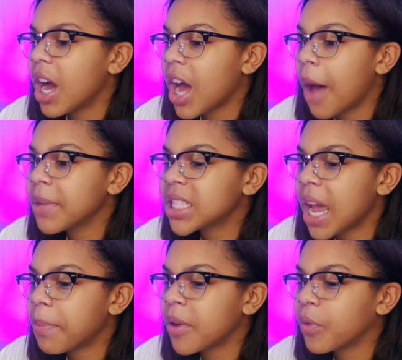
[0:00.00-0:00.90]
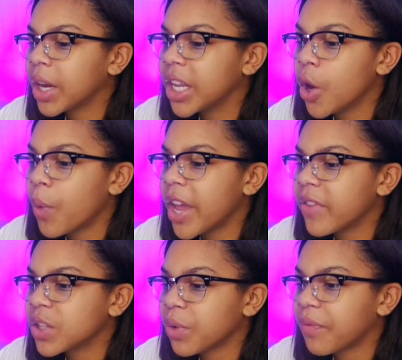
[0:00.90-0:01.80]
A common type of radio
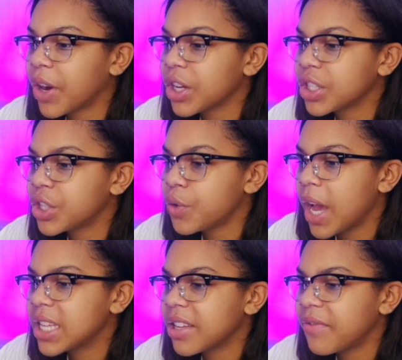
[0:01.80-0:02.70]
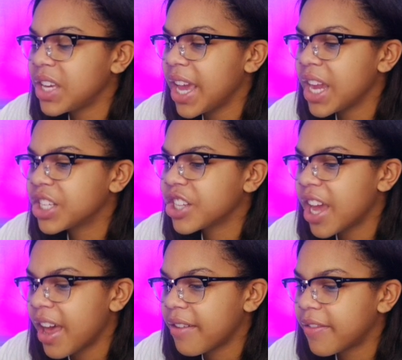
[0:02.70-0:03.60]
wave is referred to as a
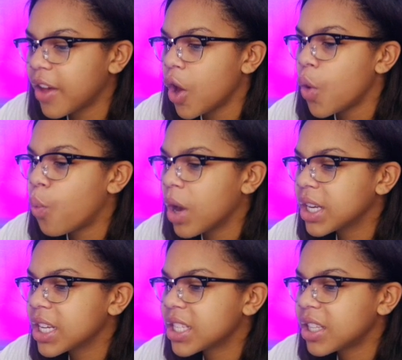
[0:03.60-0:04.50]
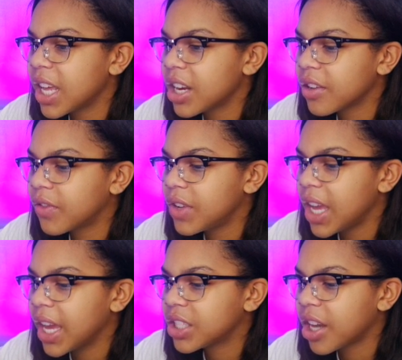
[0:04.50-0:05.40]
VHF. What does the letter
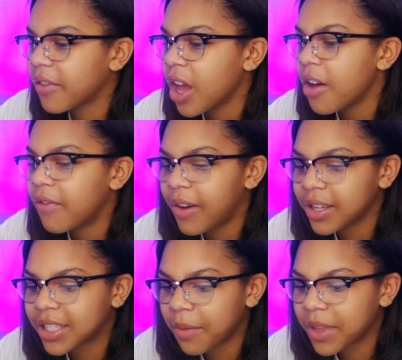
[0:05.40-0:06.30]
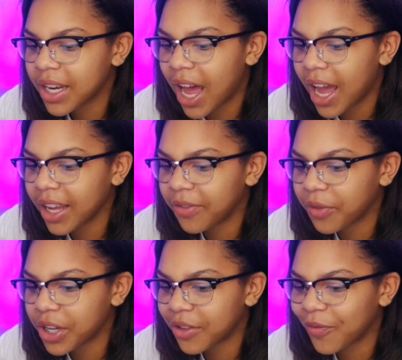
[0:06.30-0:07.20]
VHF? Something high
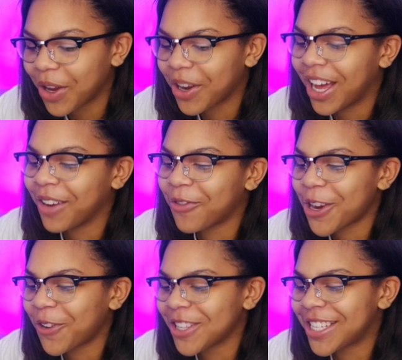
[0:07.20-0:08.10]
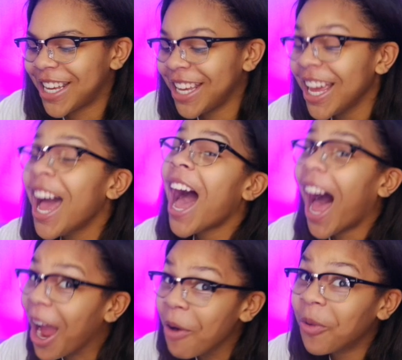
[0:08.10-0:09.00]
very high frequency.
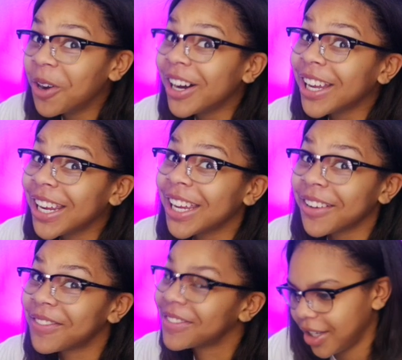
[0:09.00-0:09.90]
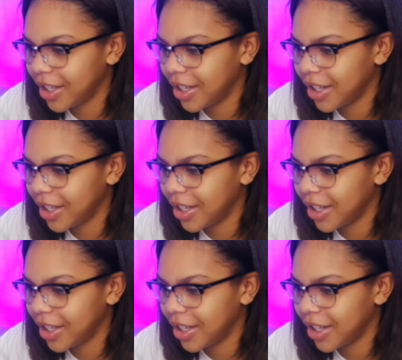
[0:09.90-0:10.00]
I would if.